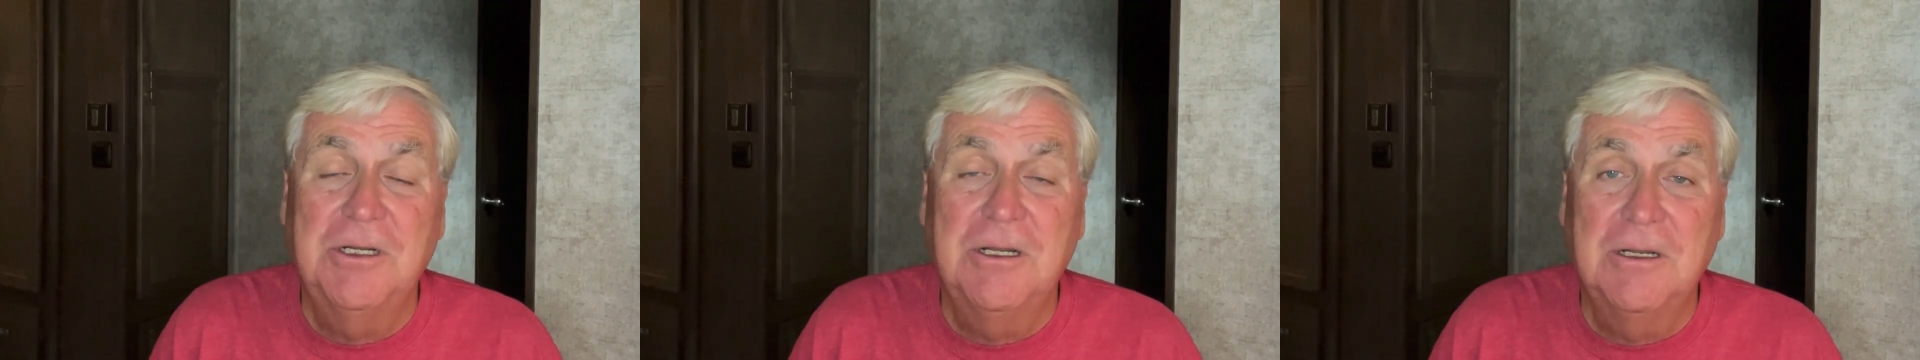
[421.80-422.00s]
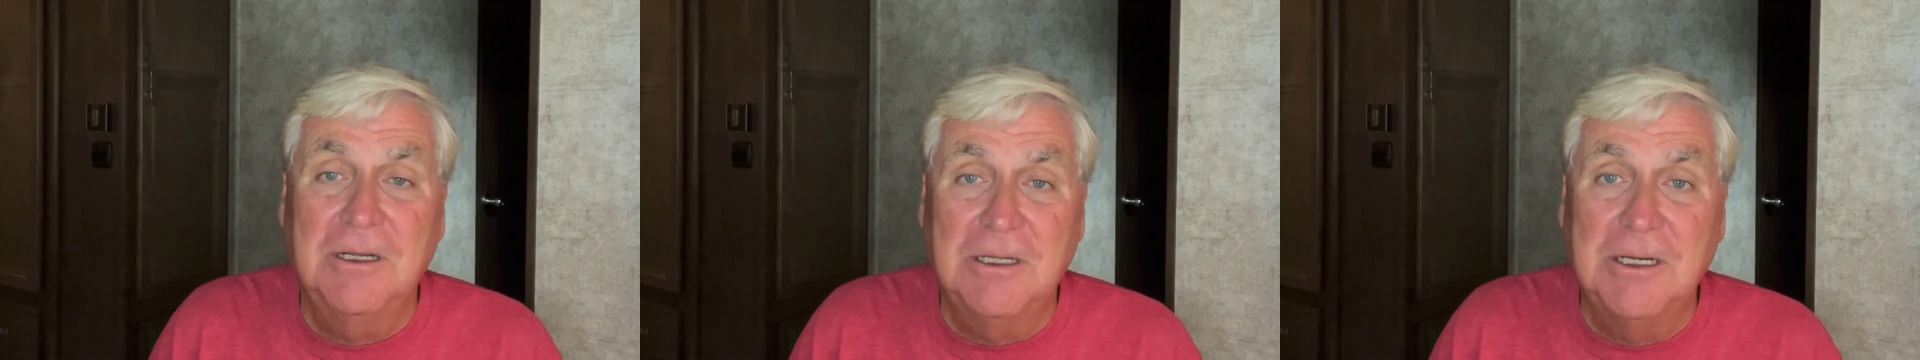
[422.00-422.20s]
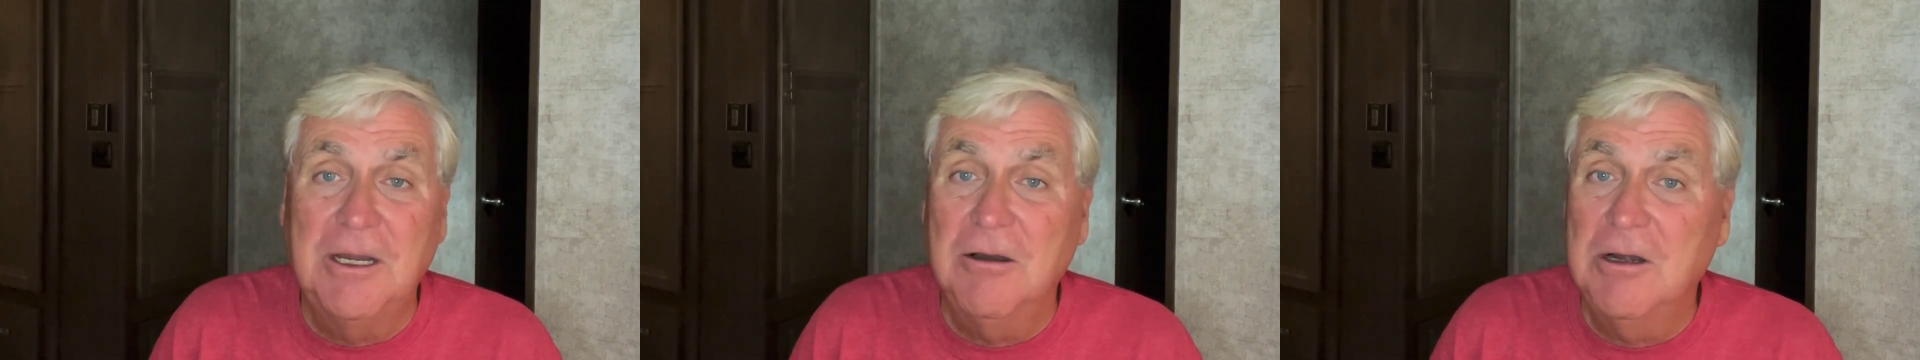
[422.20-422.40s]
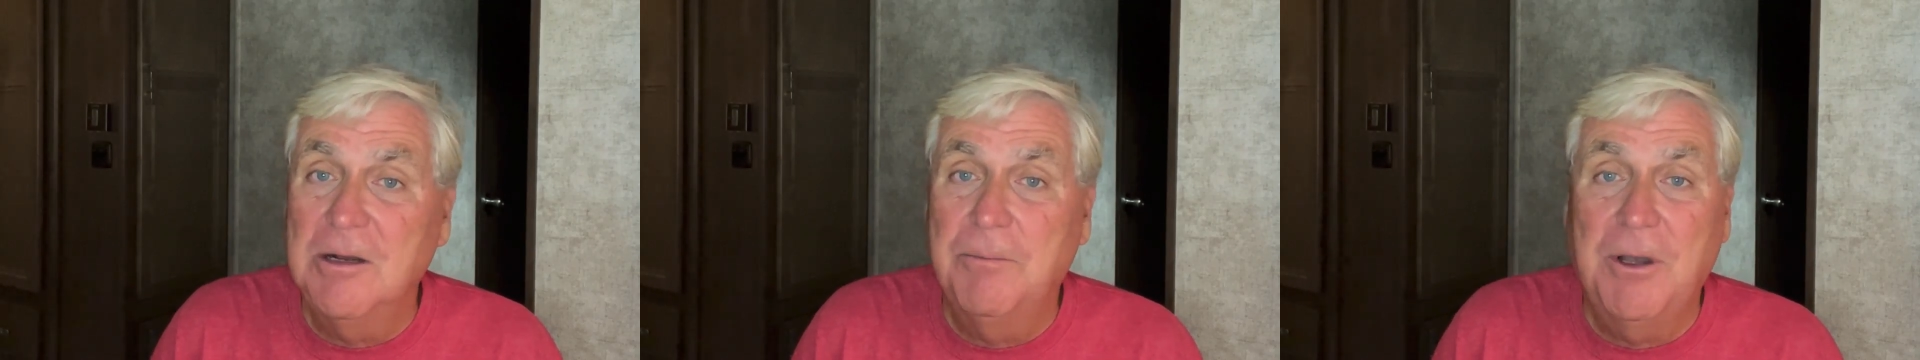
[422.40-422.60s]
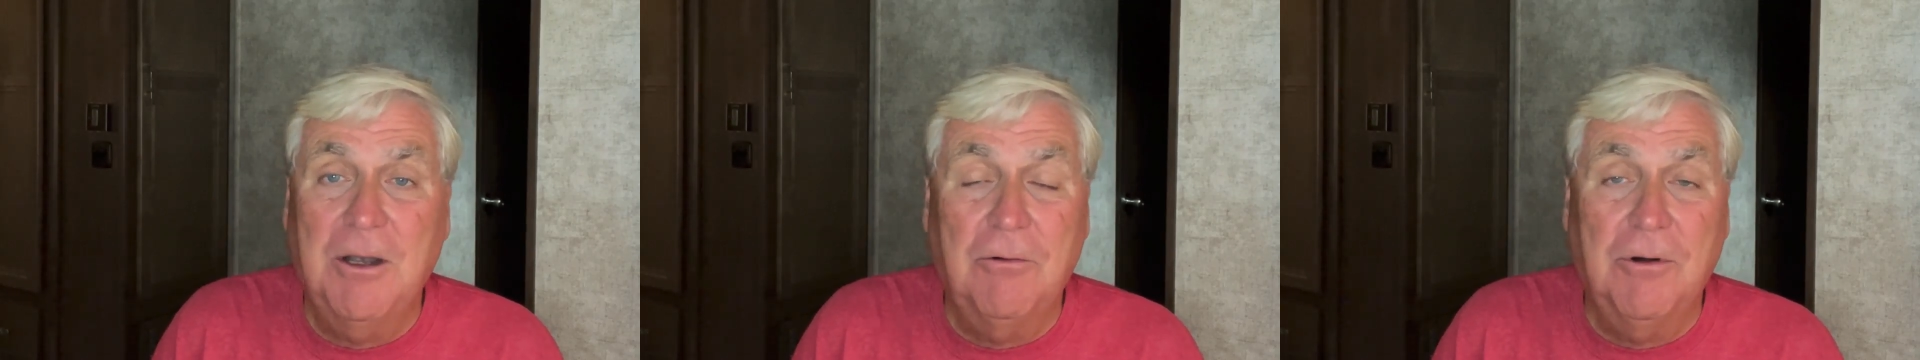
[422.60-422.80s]
in hearing
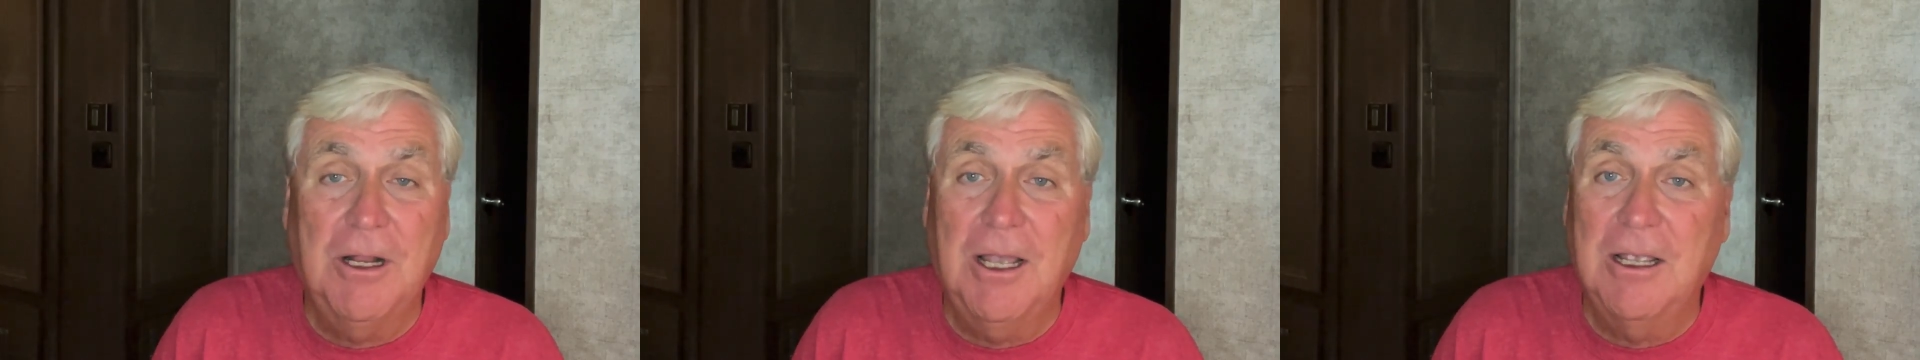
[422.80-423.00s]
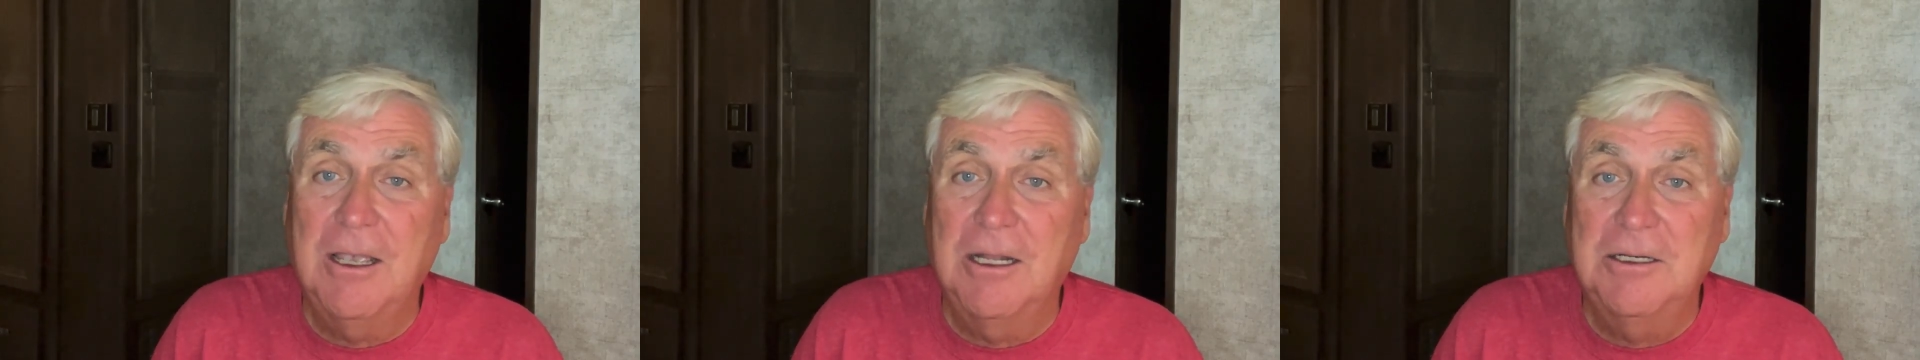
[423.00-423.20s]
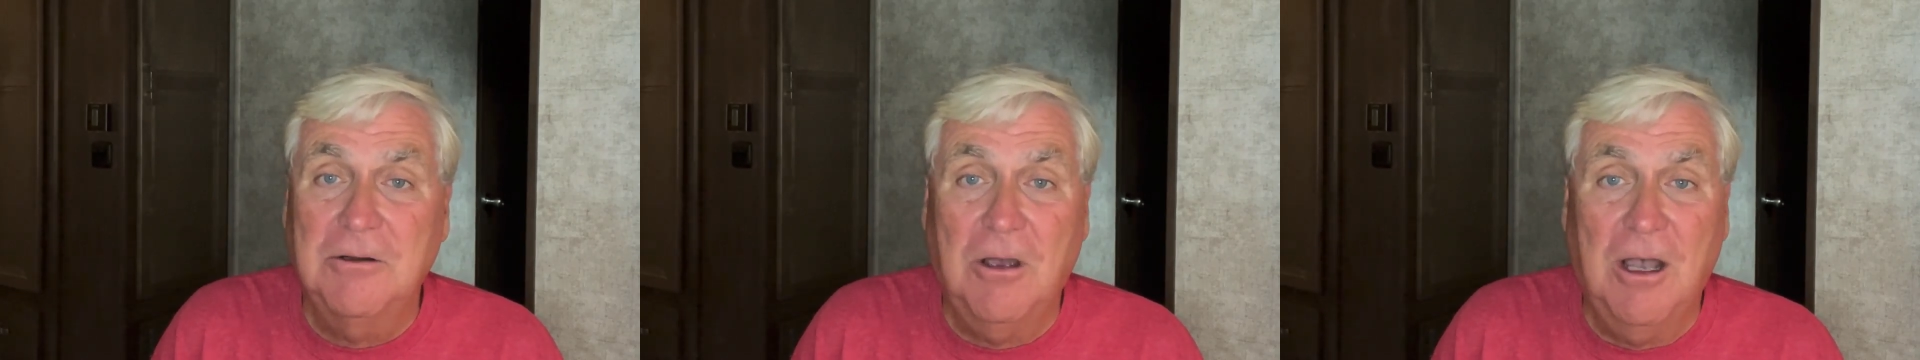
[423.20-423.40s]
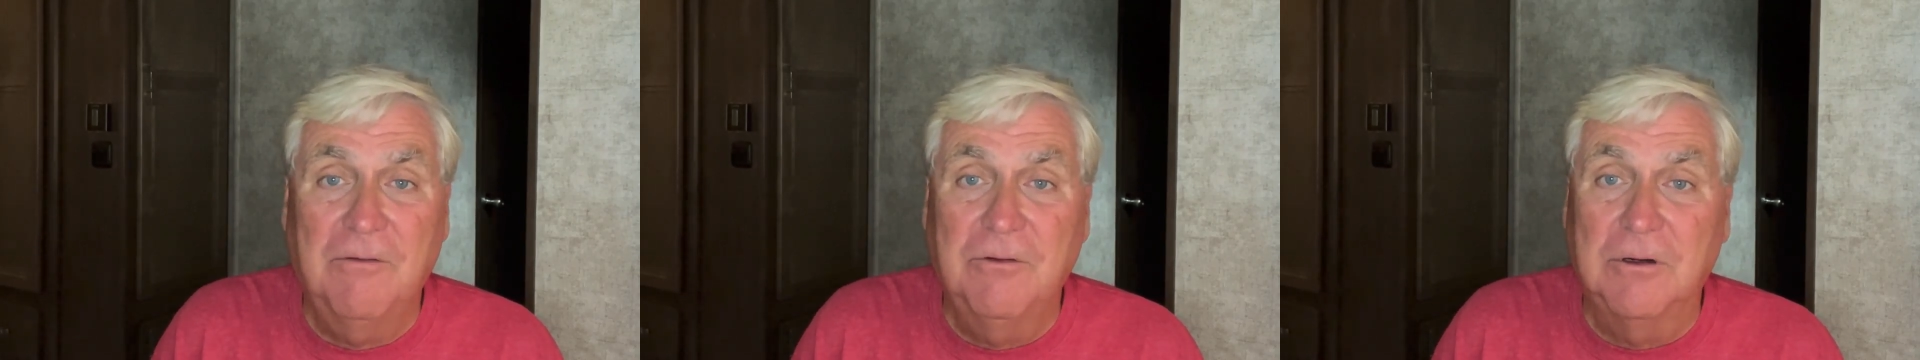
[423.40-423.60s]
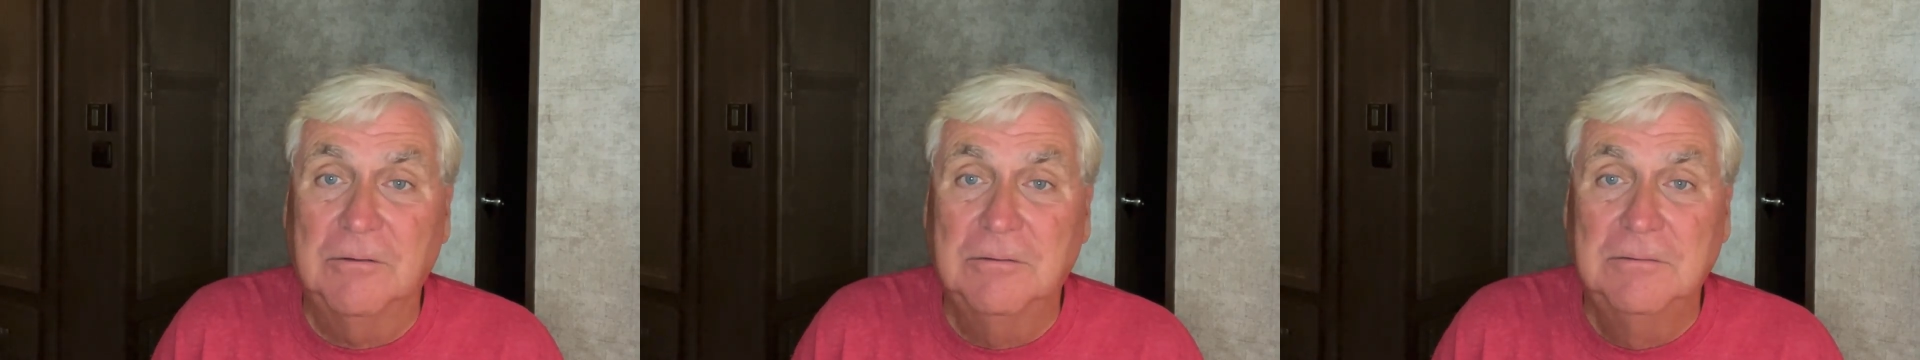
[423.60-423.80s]
about what I got to
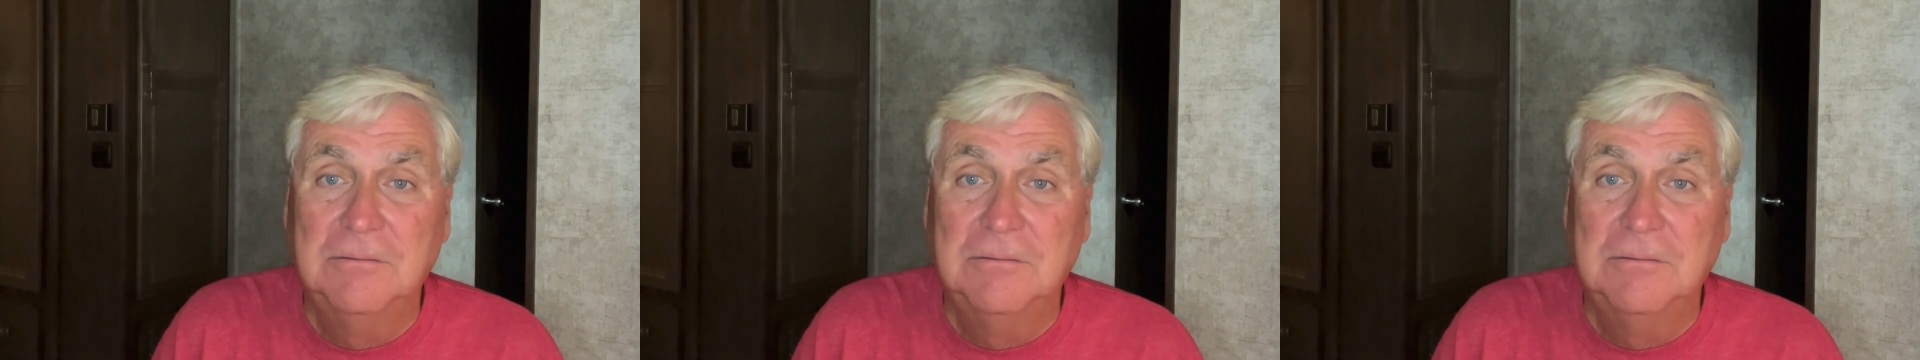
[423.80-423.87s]
offer,